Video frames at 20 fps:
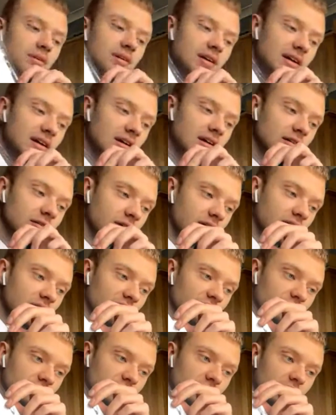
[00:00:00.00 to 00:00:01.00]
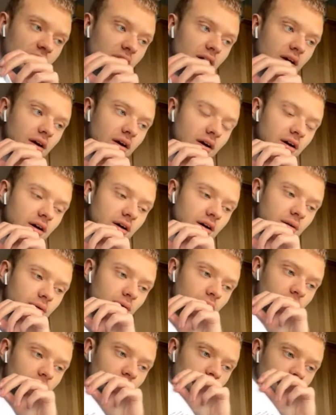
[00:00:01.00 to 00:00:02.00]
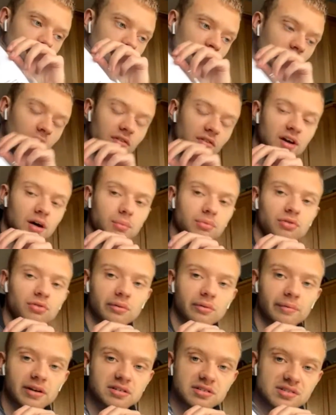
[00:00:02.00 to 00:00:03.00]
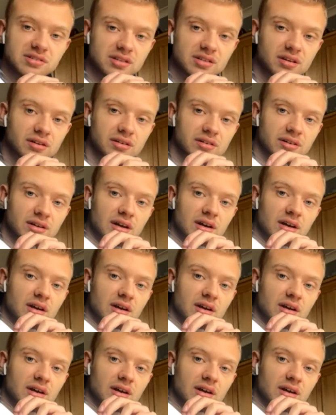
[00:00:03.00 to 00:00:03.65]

but it arrived half an hour before I meant to start,